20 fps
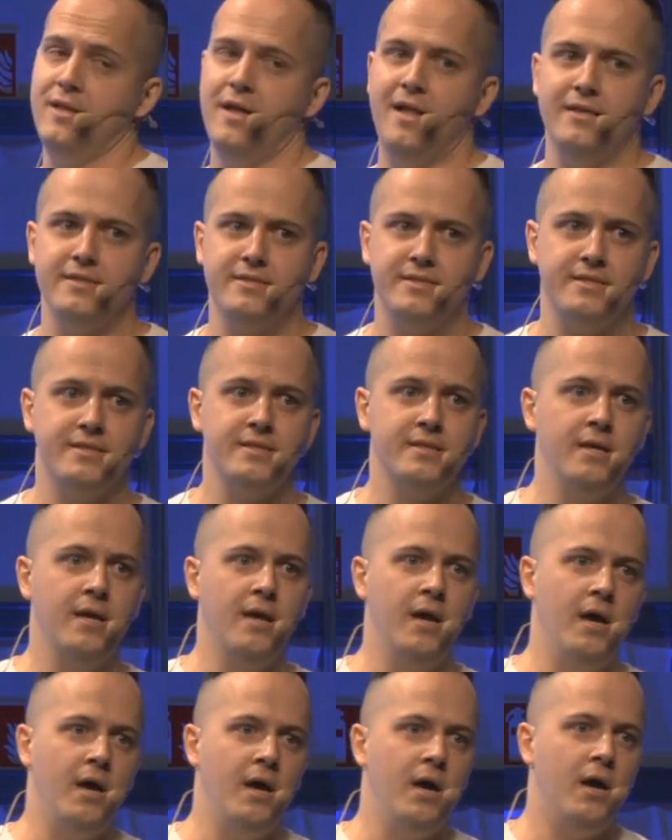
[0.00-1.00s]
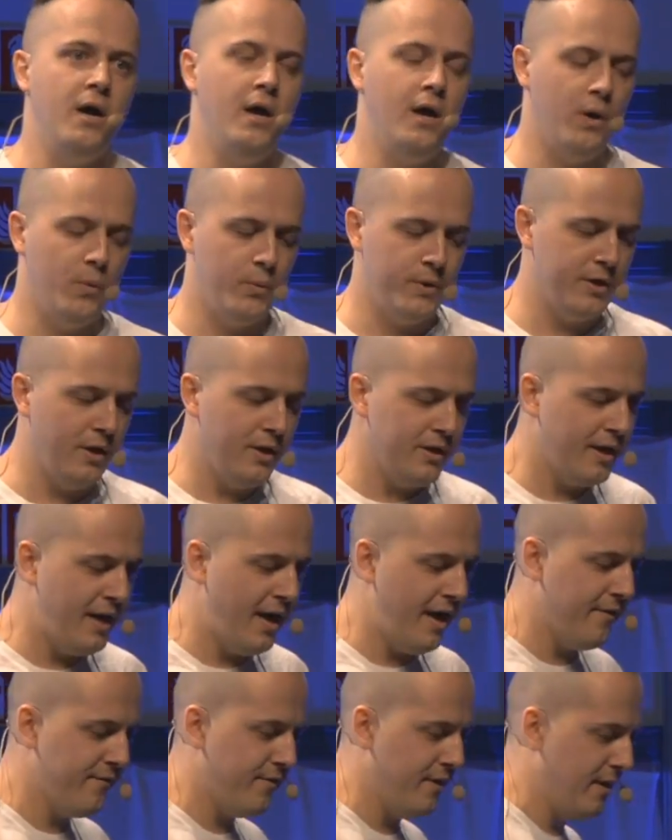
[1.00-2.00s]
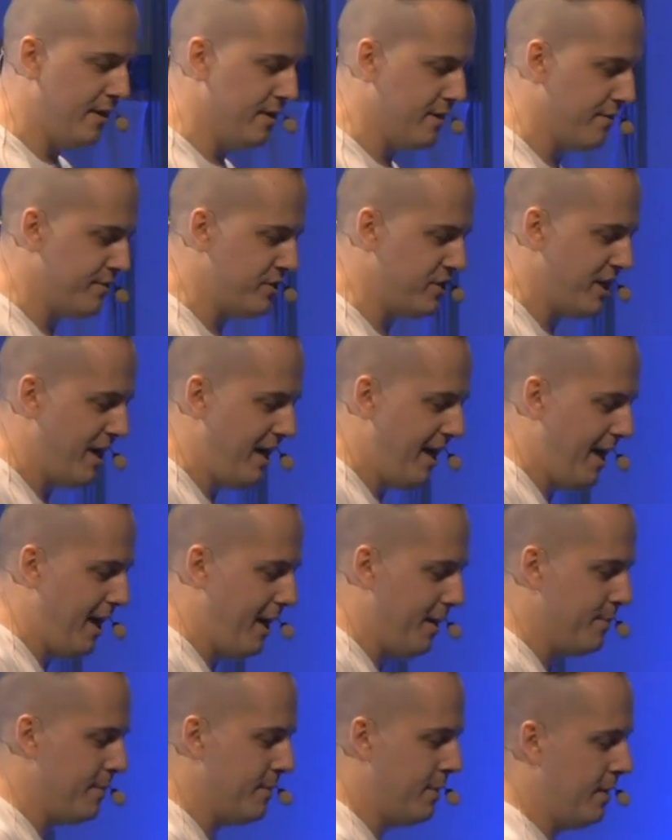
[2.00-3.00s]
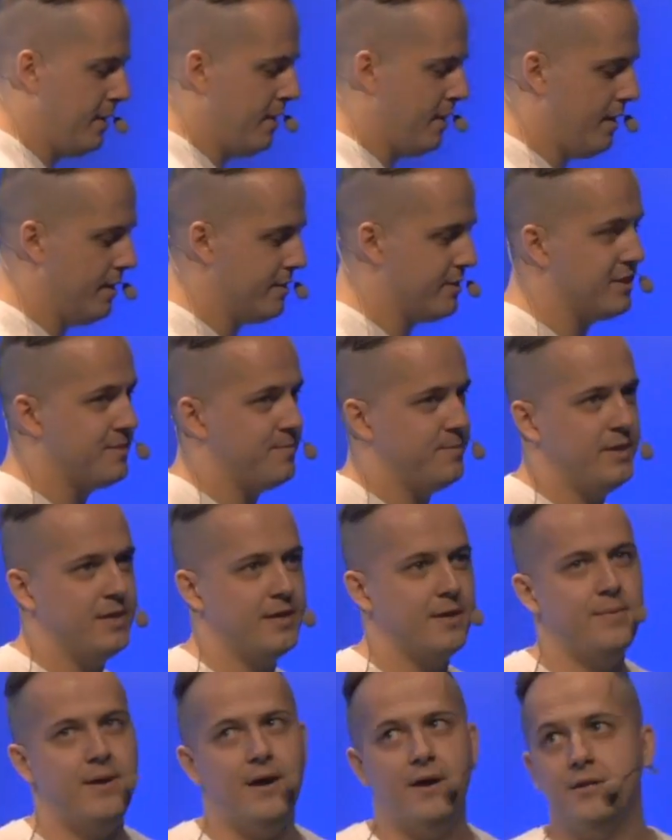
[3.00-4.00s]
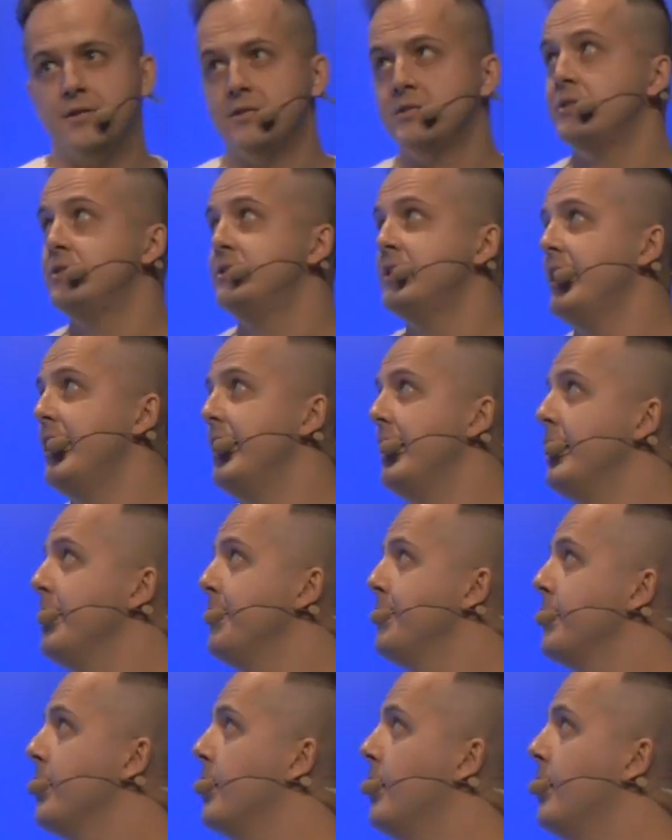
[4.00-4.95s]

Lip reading: analysis. We don't have a lot of time to speak about it today,